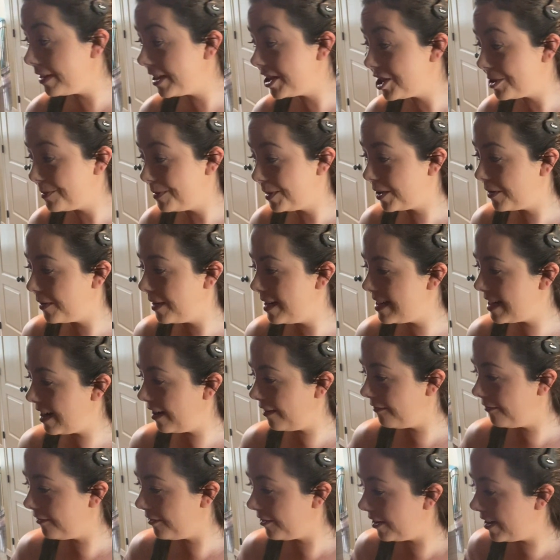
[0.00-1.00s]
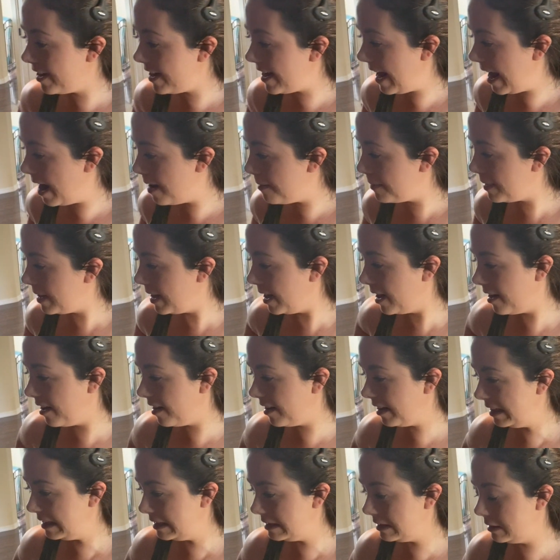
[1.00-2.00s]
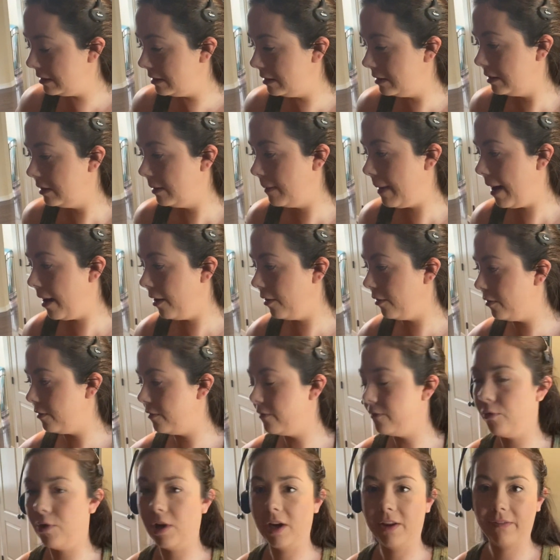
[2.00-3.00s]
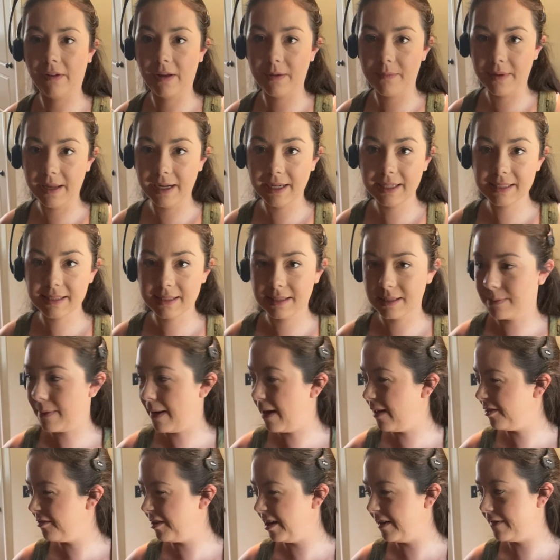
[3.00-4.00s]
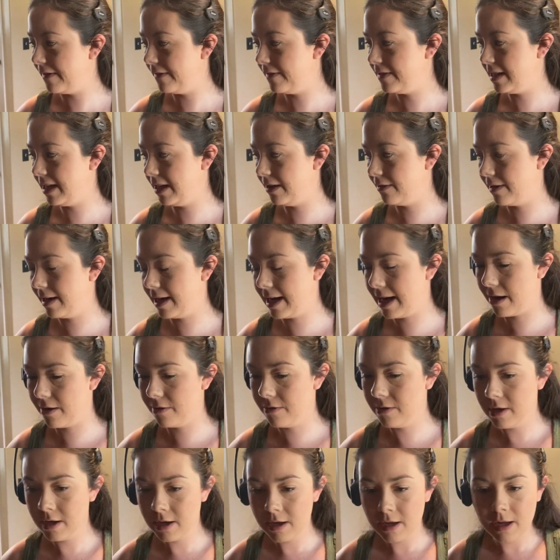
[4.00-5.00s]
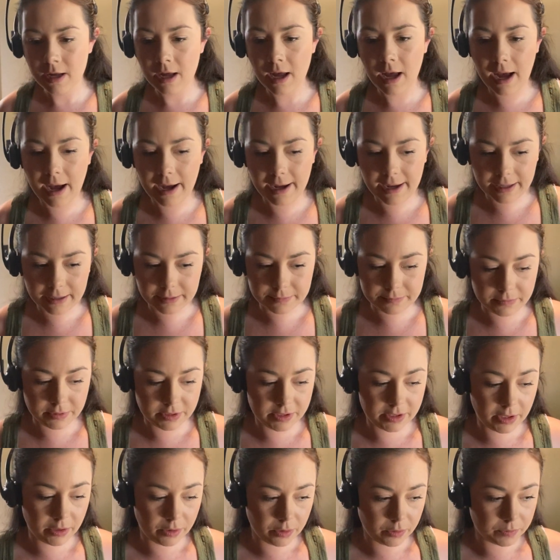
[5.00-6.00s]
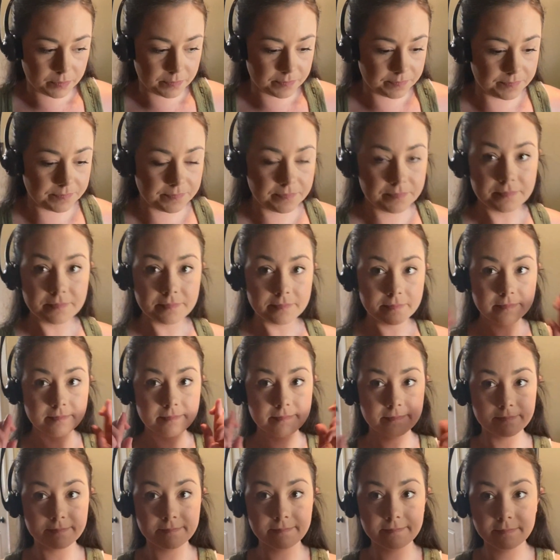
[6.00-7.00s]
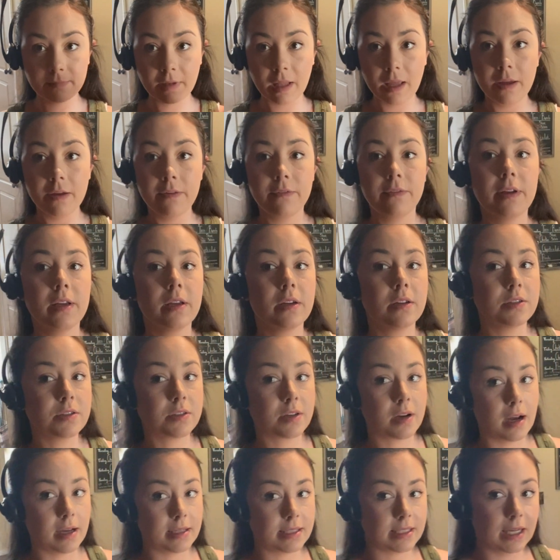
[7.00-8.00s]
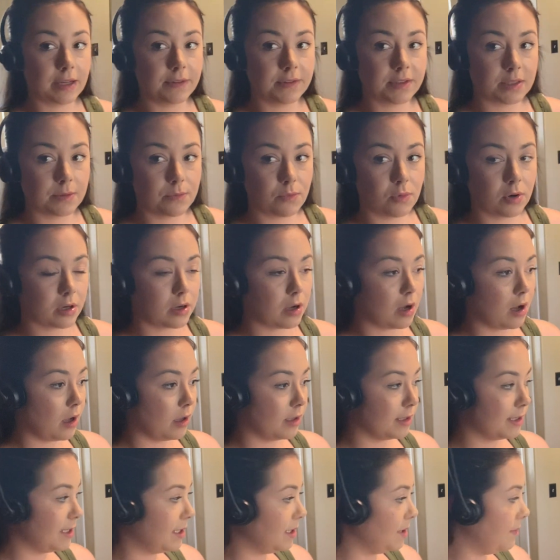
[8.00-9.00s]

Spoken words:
she'll be going down for a nap here in about 45 minutes. It's about 3:15 right now. So fingers crossed. I have some more calls to